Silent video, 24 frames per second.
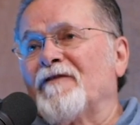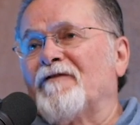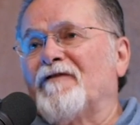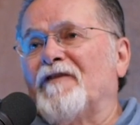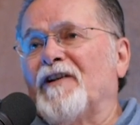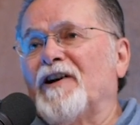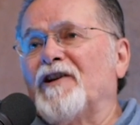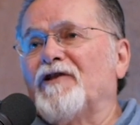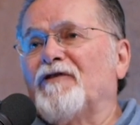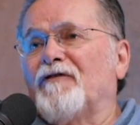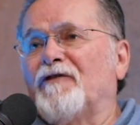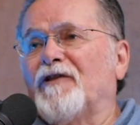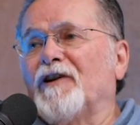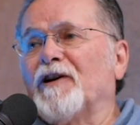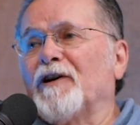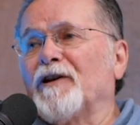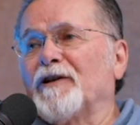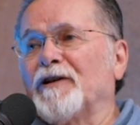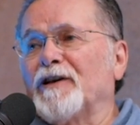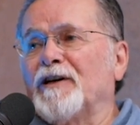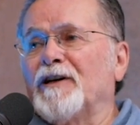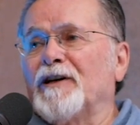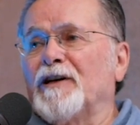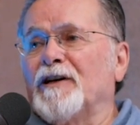faith
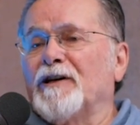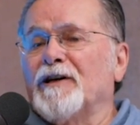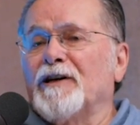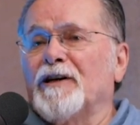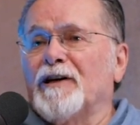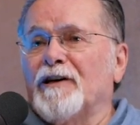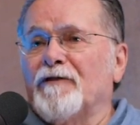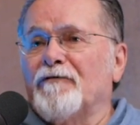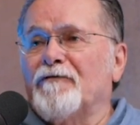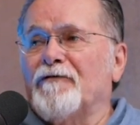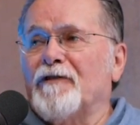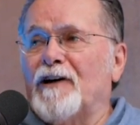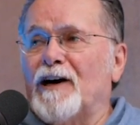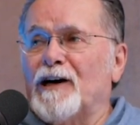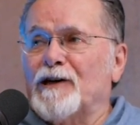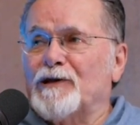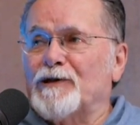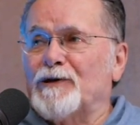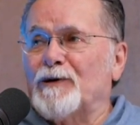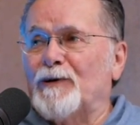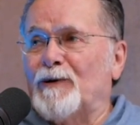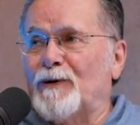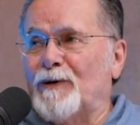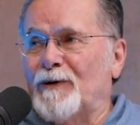filled in a in a
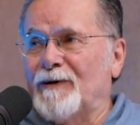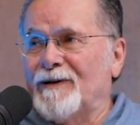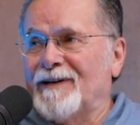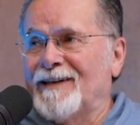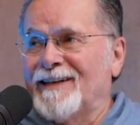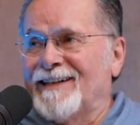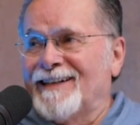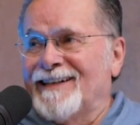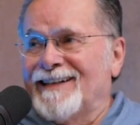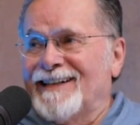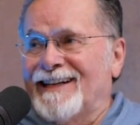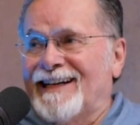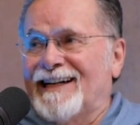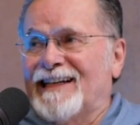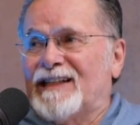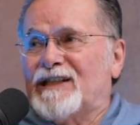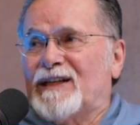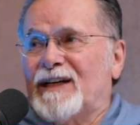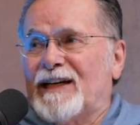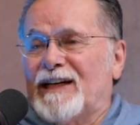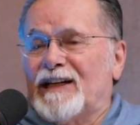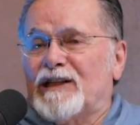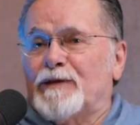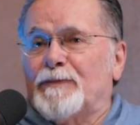foxhole.
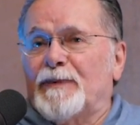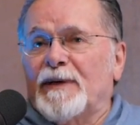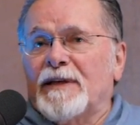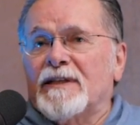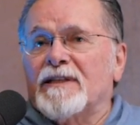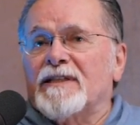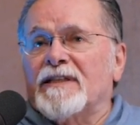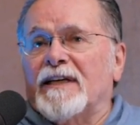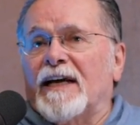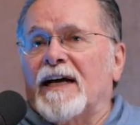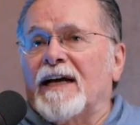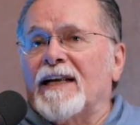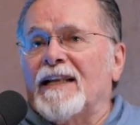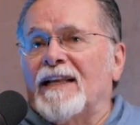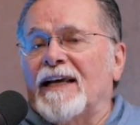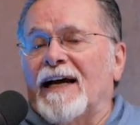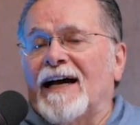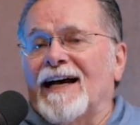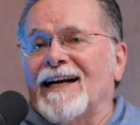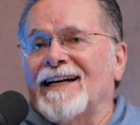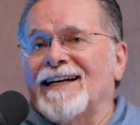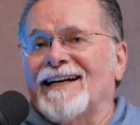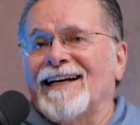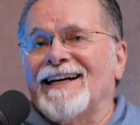It's it's been said
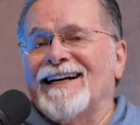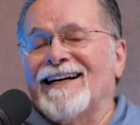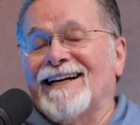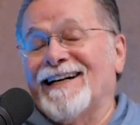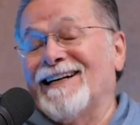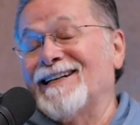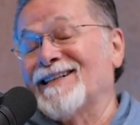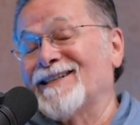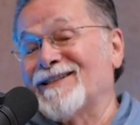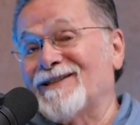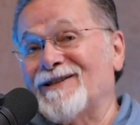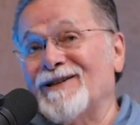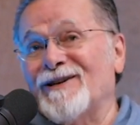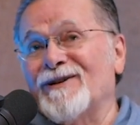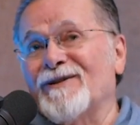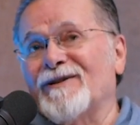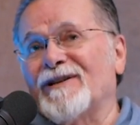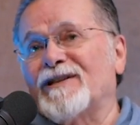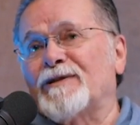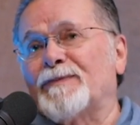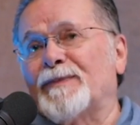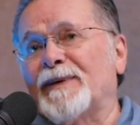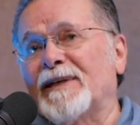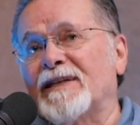that, and it's true.
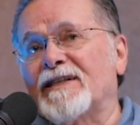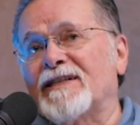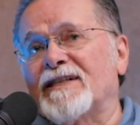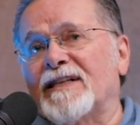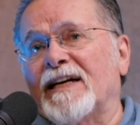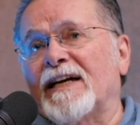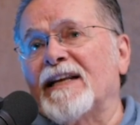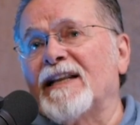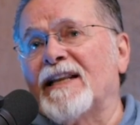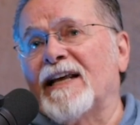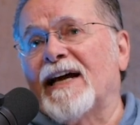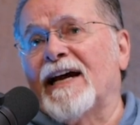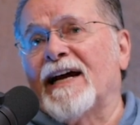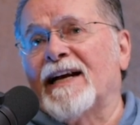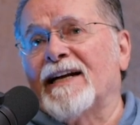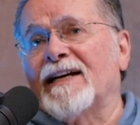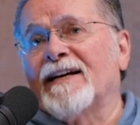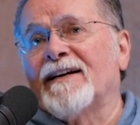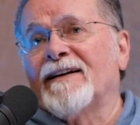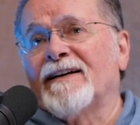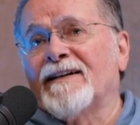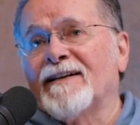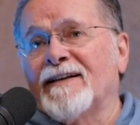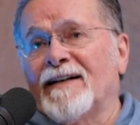It's been said that
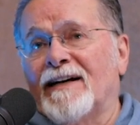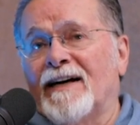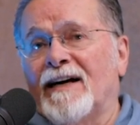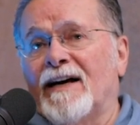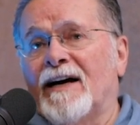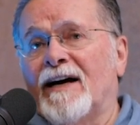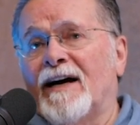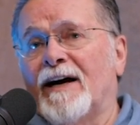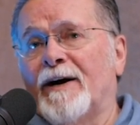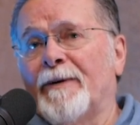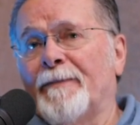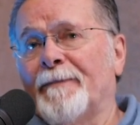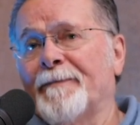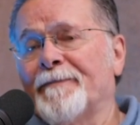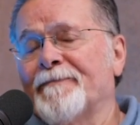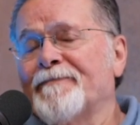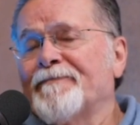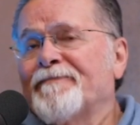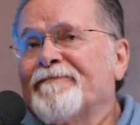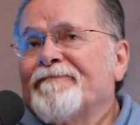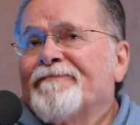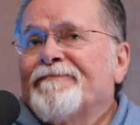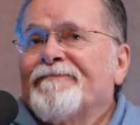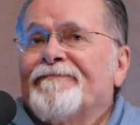
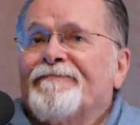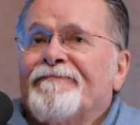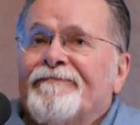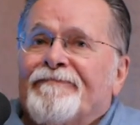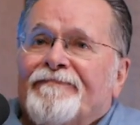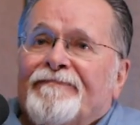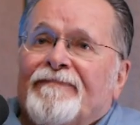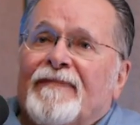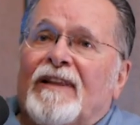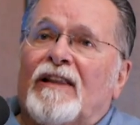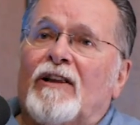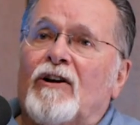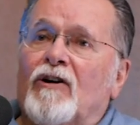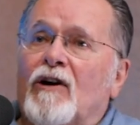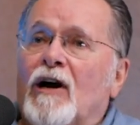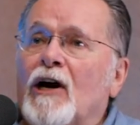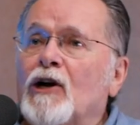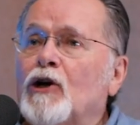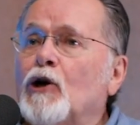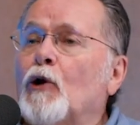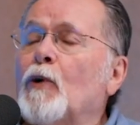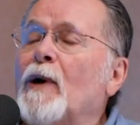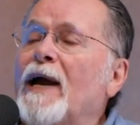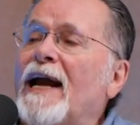um, there
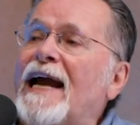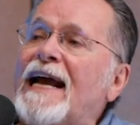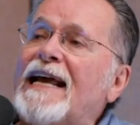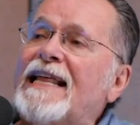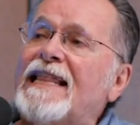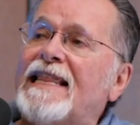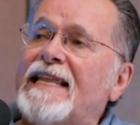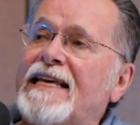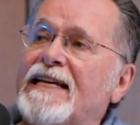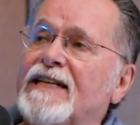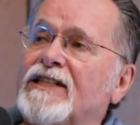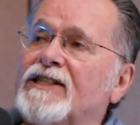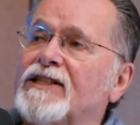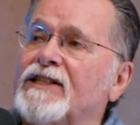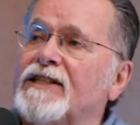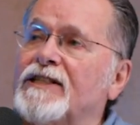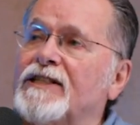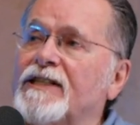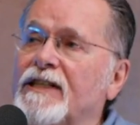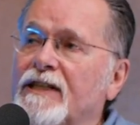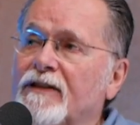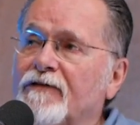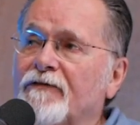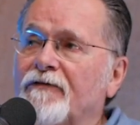are no
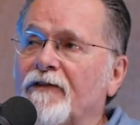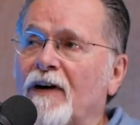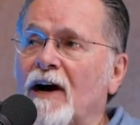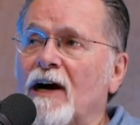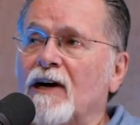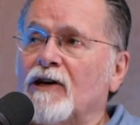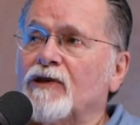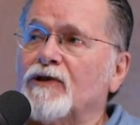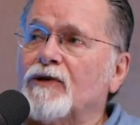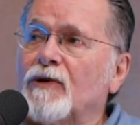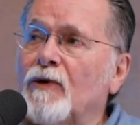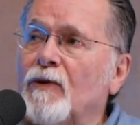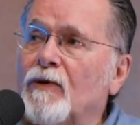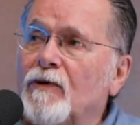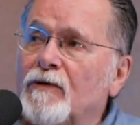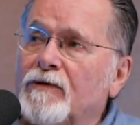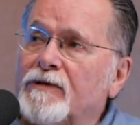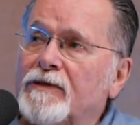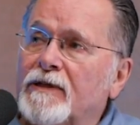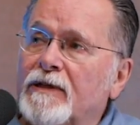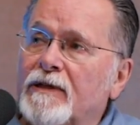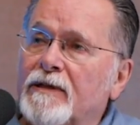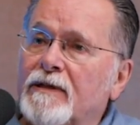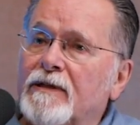atheists in
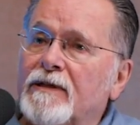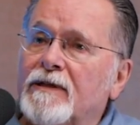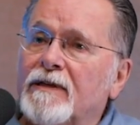foxholes, and